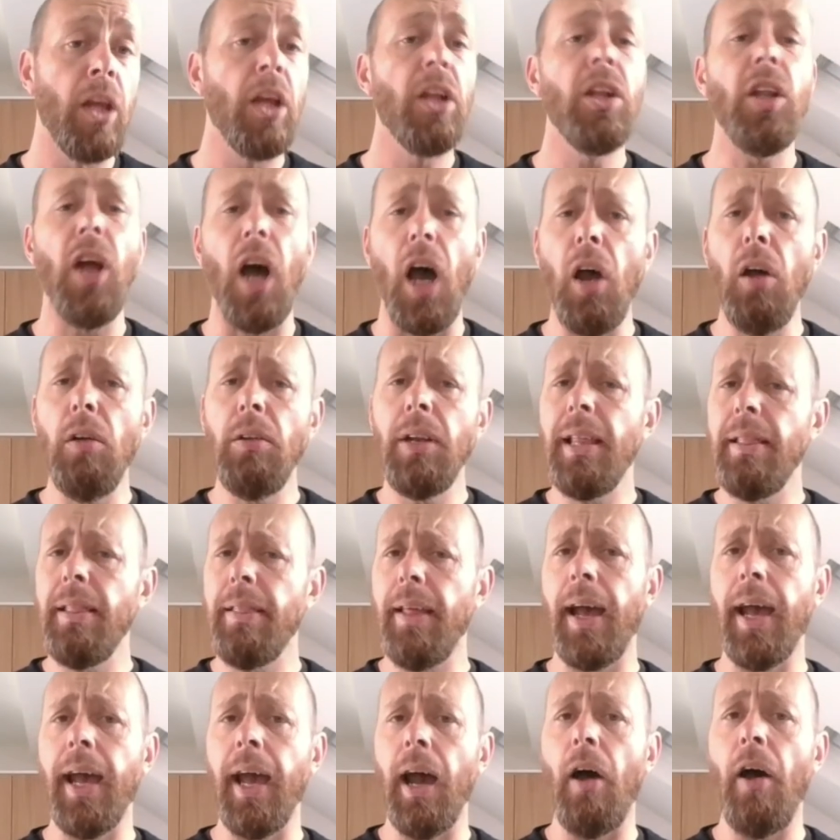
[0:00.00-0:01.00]
Not only
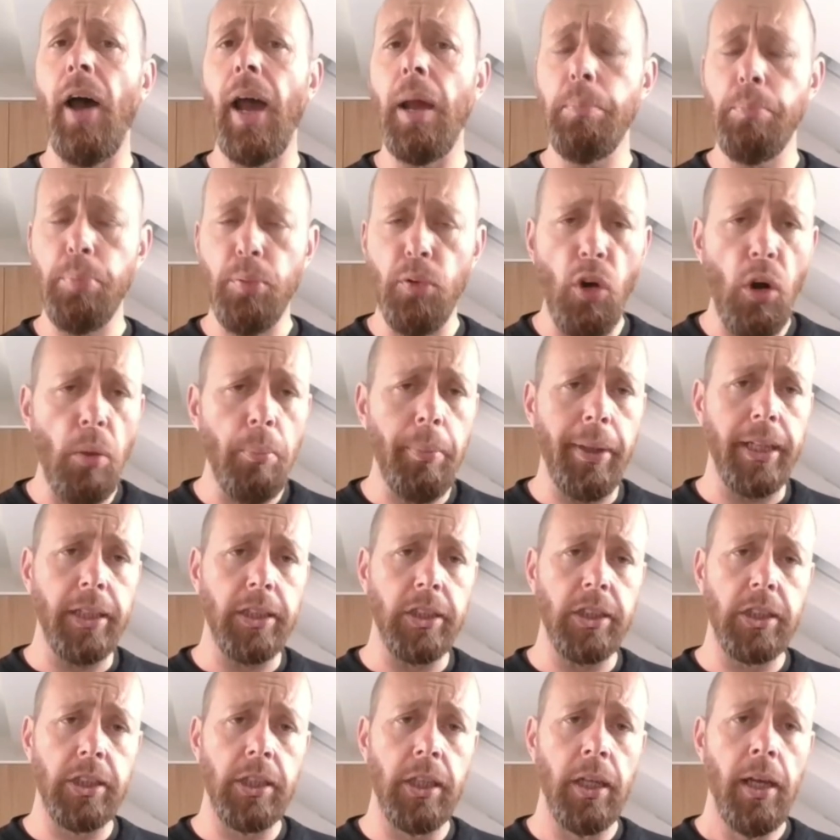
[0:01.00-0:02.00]
that, I
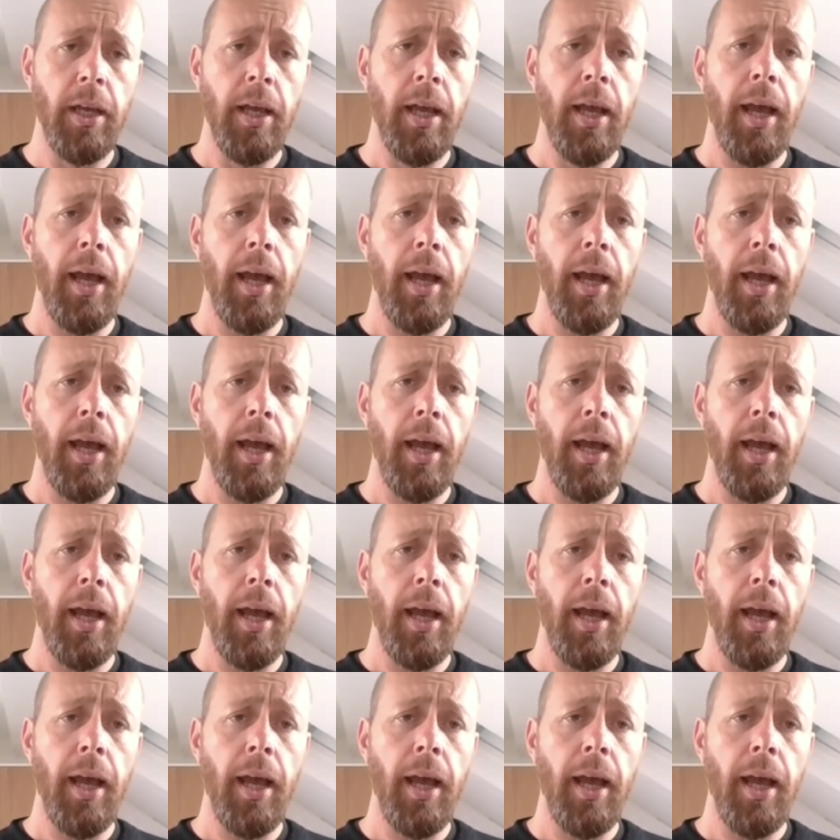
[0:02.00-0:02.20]
promised